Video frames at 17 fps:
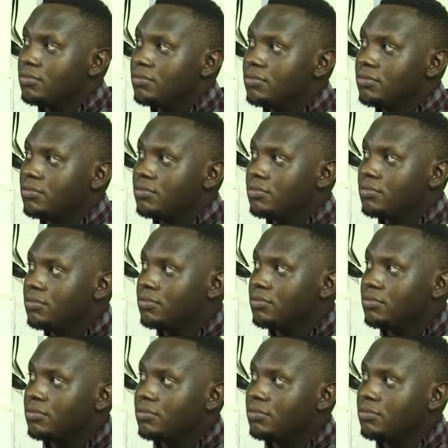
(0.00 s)

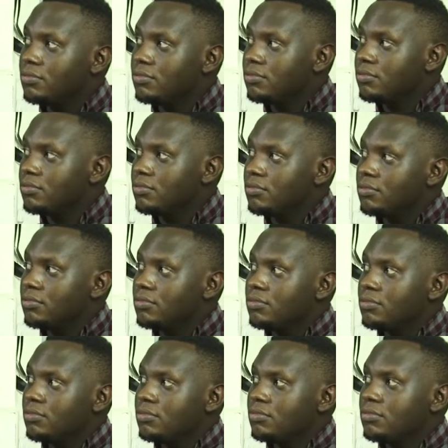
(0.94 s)

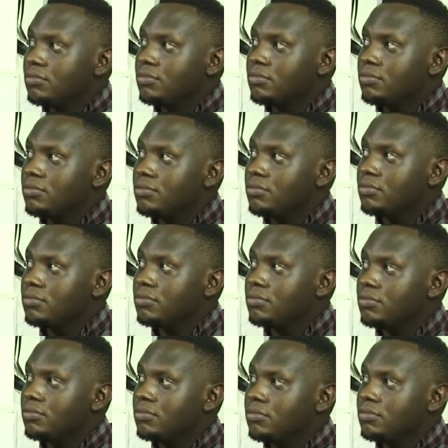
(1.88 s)

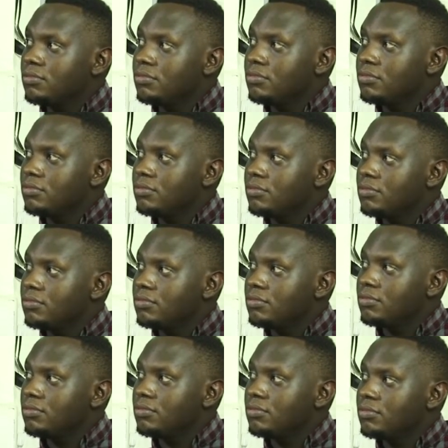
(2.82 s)

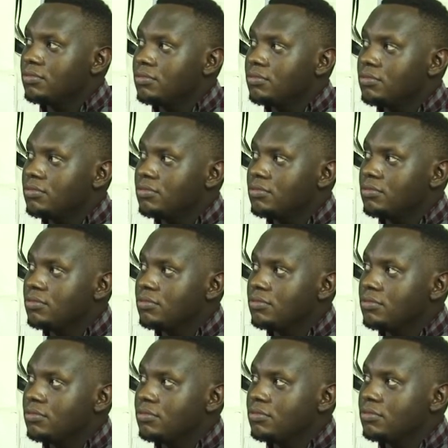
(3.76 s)

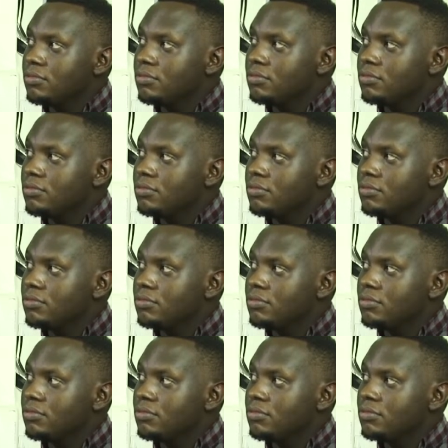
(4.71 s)
No words are spoken by the person on screen.